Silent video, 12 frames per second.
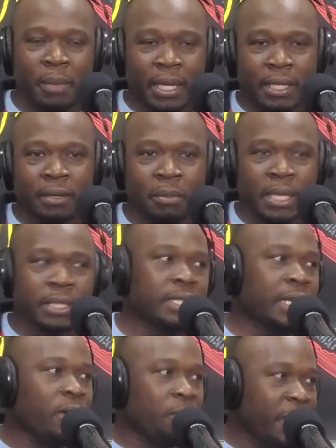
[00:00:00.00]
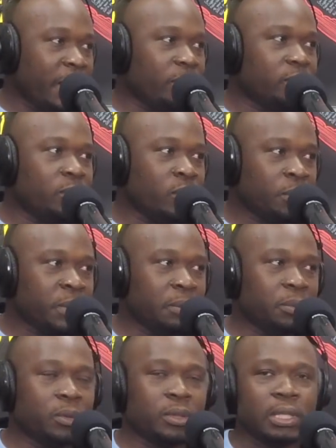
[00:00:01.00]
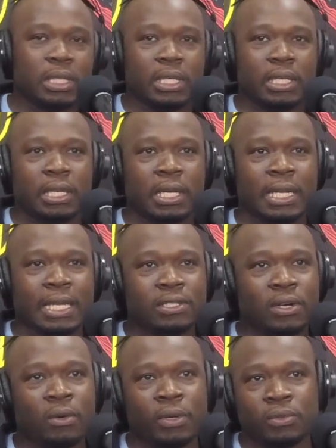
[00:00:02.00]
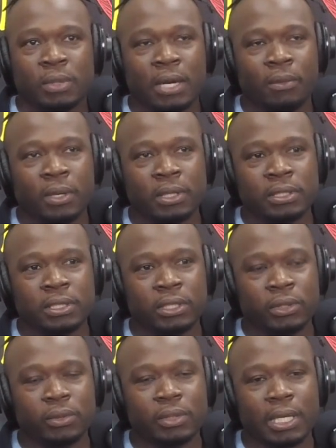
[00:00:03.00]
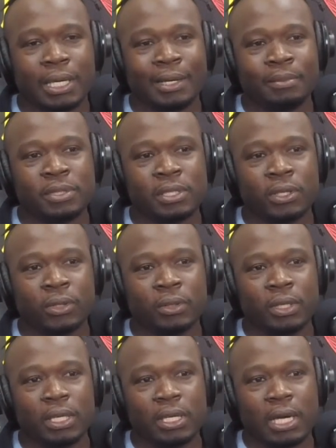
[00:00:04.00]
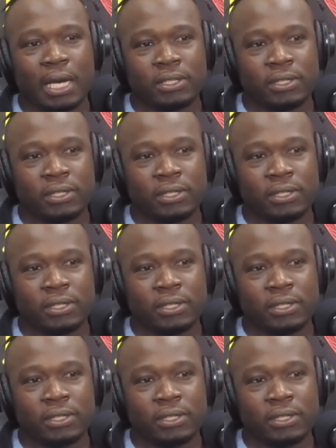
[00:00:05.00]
making the money to help out more people. And that's always what I wanted to do. So I